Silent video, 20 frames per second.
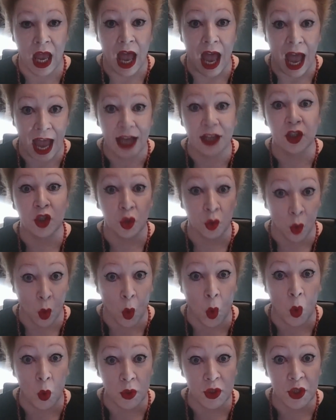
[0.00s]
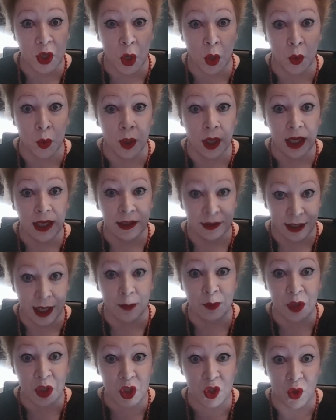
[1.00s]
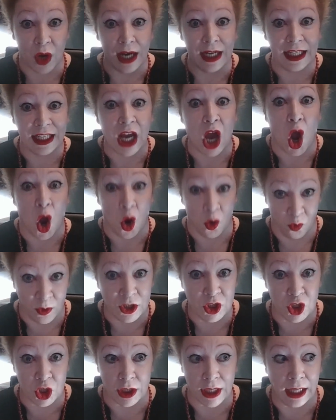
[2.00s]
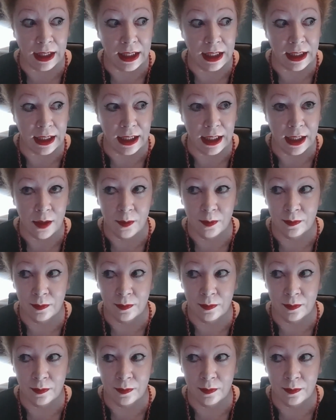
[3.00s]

and you're also demonstrating originality,